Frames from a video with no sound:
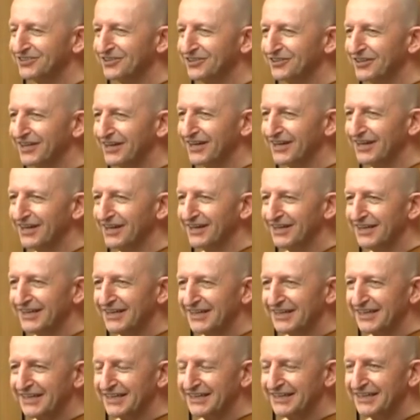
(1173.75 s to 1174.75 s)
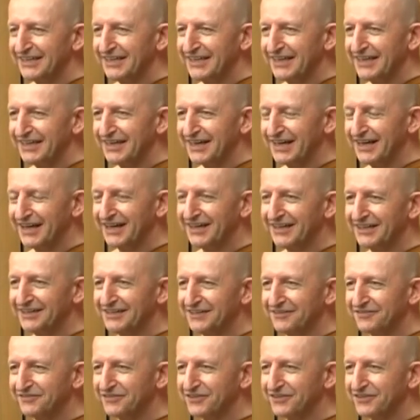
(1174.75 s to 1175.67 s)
So the the, uh,